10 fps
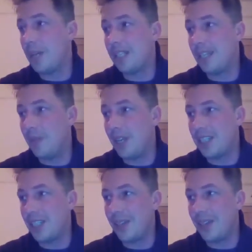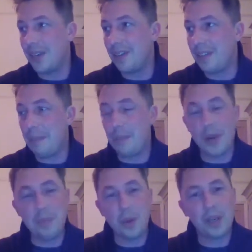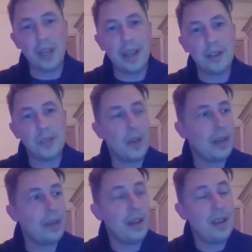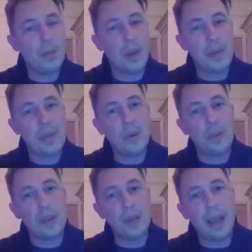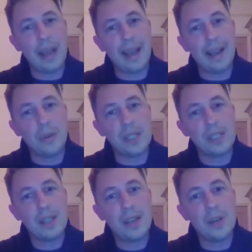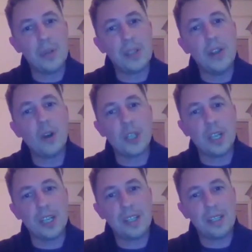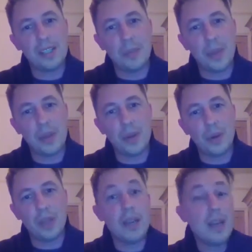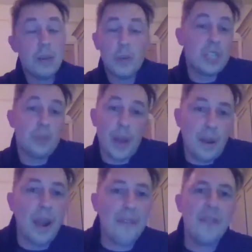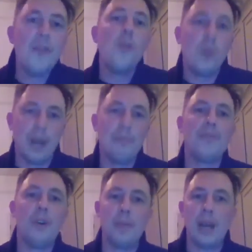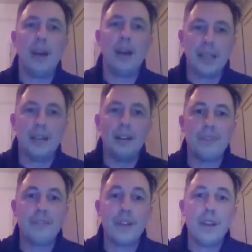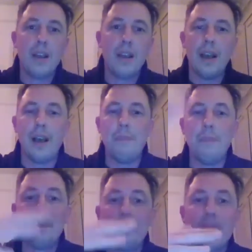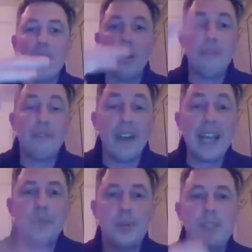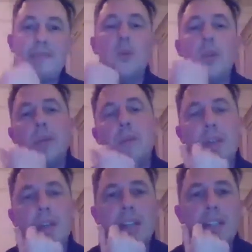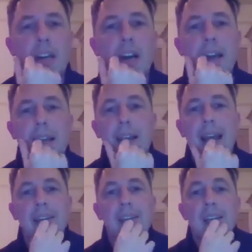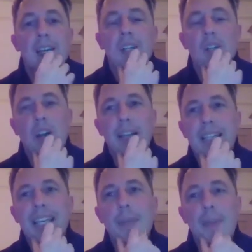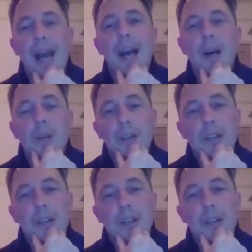similar to kind of that pre-modern age when we thought the night air was noxious, and we thought that, which is where nightfall comes from, the idea of vapors falling with the night sky and trying to keep it out,